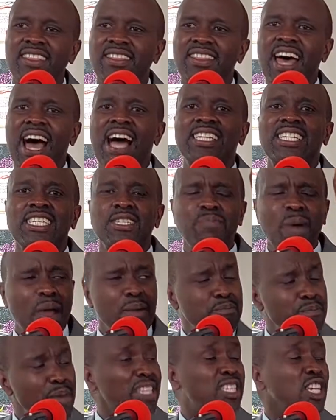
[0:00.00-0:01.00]
That is my
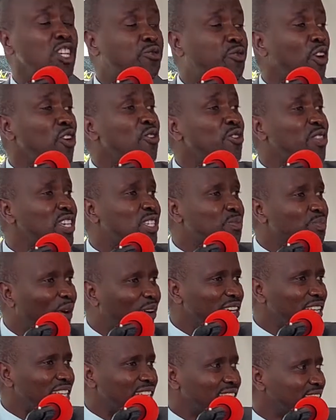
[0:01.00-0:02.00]
message for you this
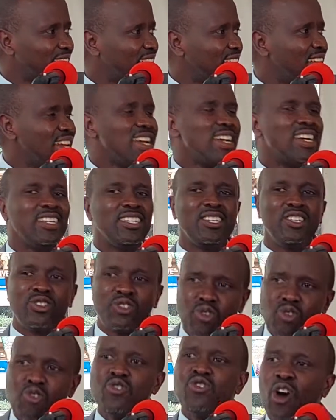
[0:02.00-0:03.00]
morning.
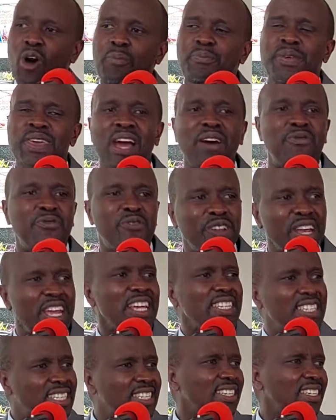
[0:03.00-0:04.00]
Do not be
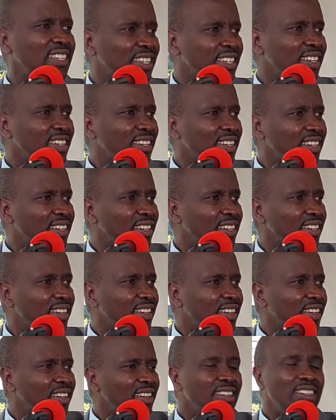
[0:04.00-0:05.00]
afraid.
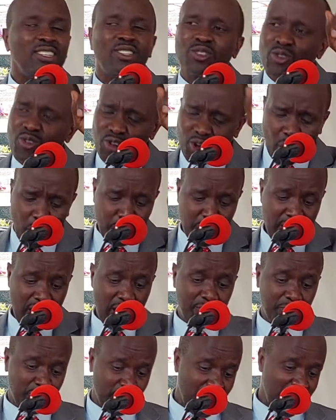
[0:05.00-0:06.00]
Do not be
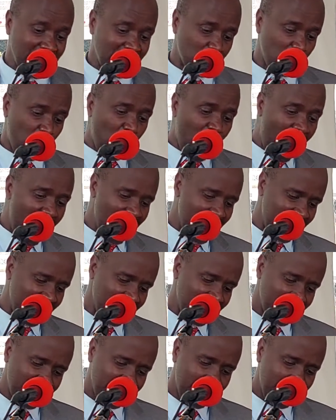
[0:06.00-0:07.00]
afraid. Why?